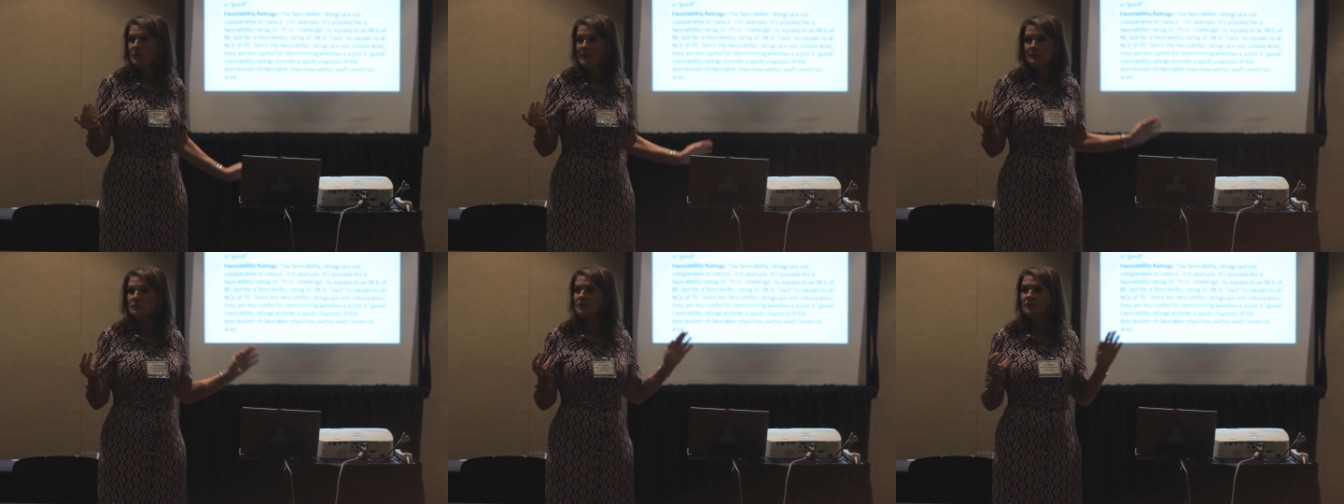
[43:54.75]

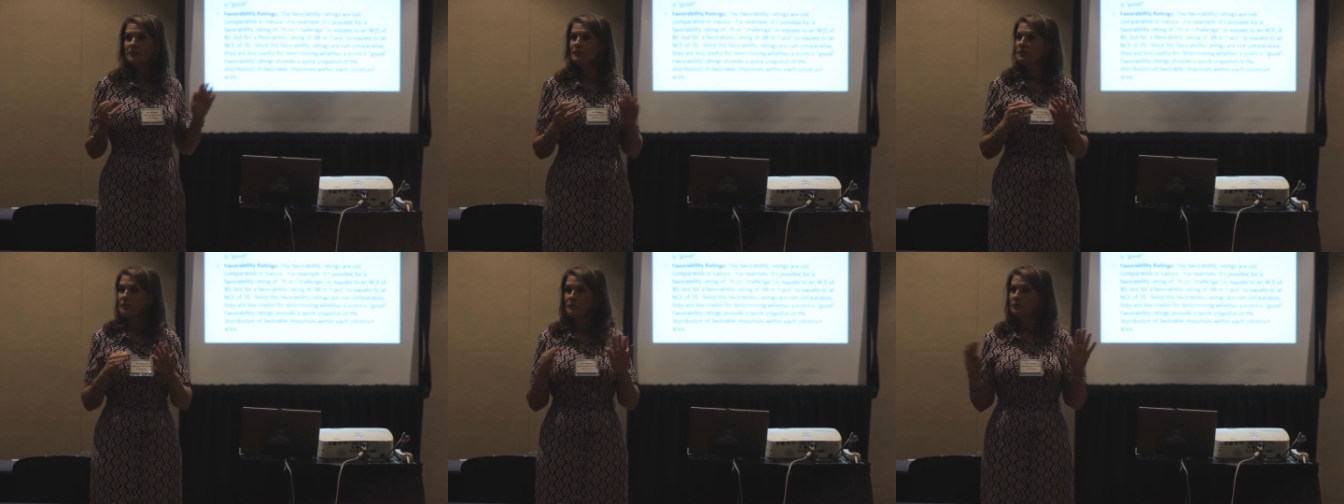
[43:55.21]
we
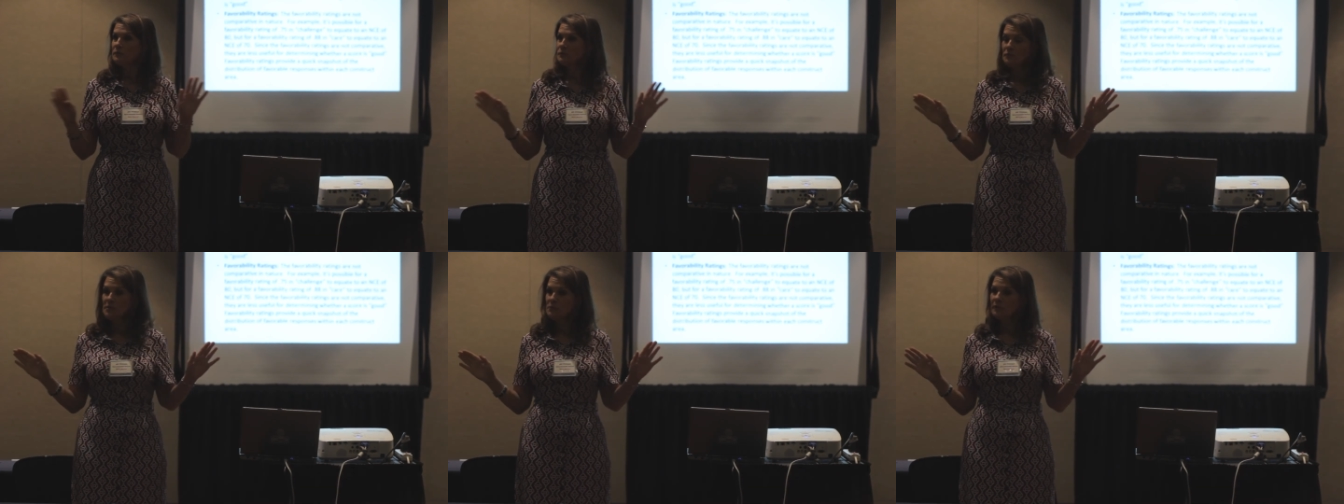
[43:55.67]
were,
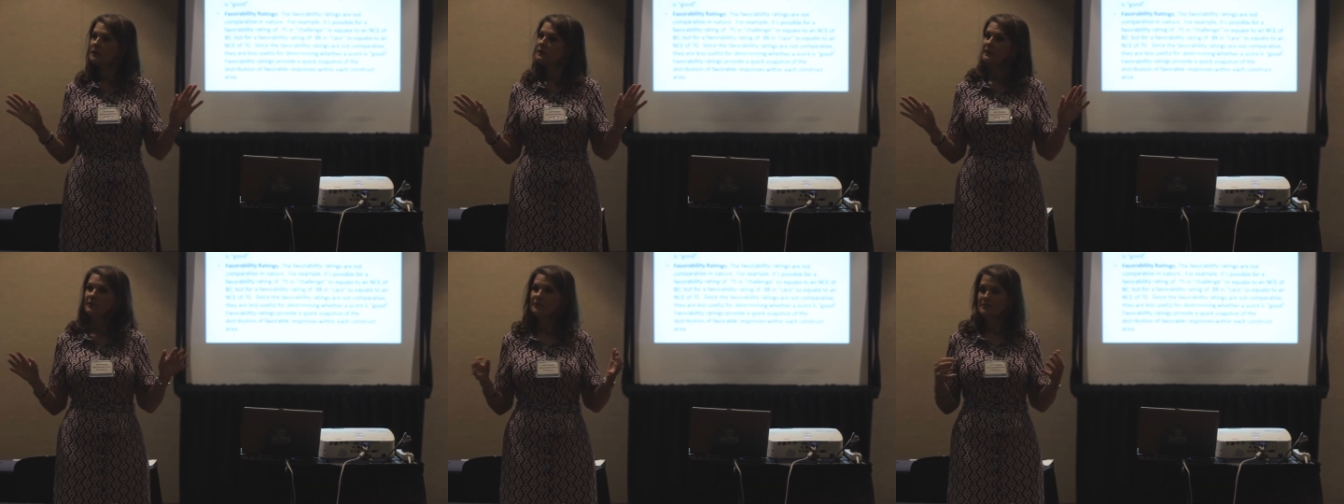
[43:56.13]
we were
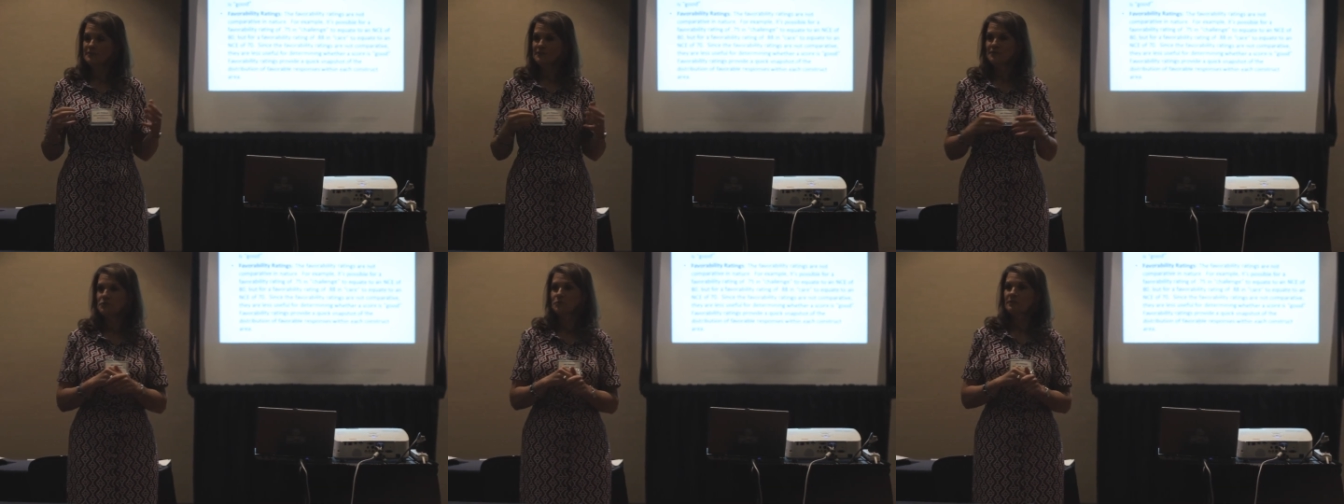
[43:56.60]
clear as a
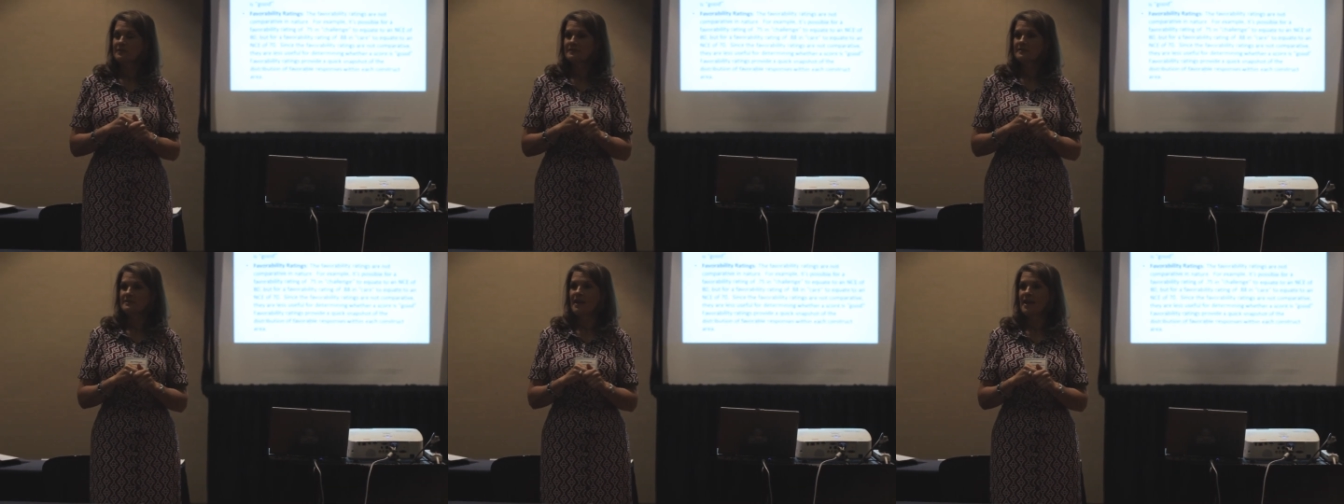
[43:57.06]
school
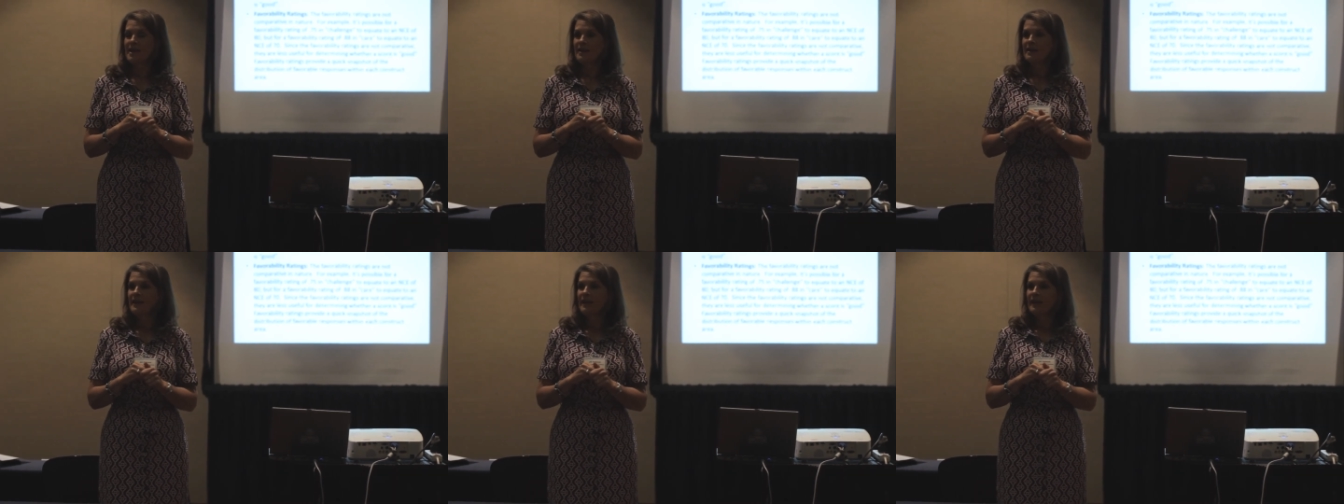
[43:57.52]
to
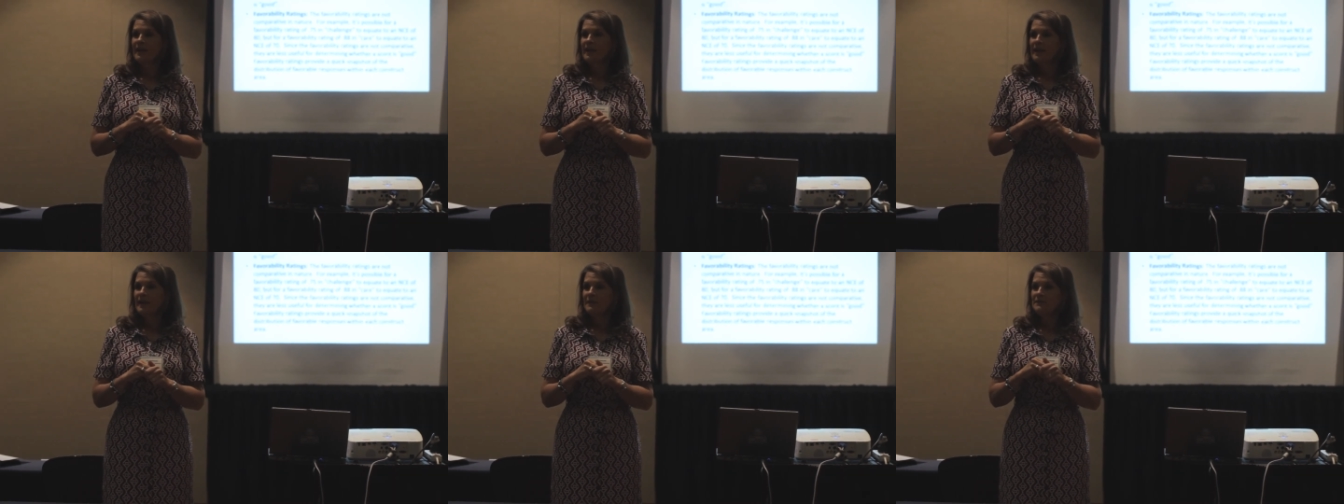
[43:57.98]
say,
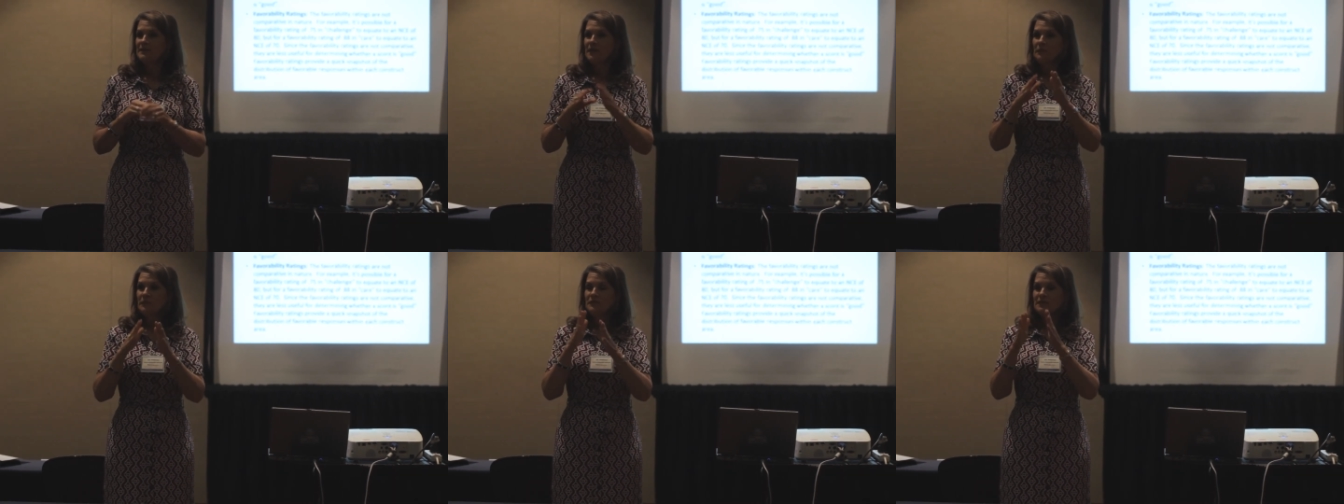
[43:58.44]

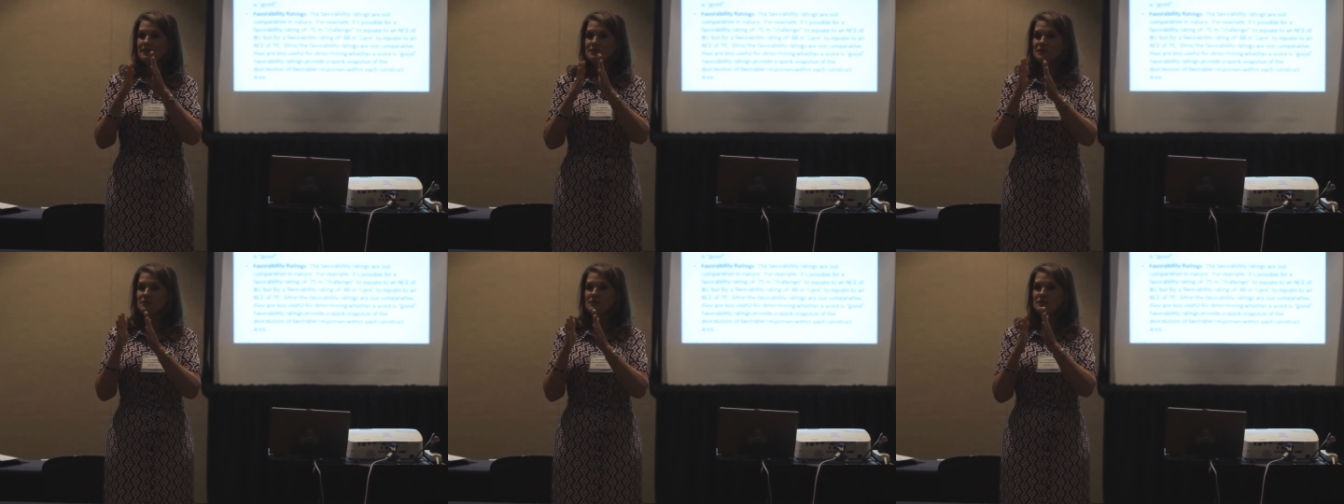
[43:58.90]
you know,
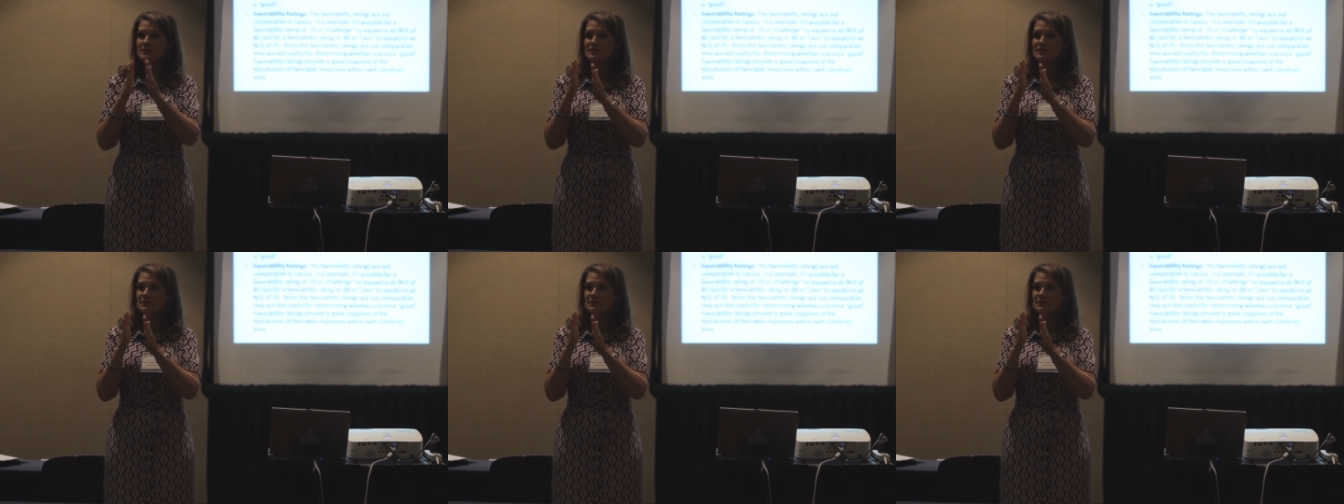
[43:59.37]
this is,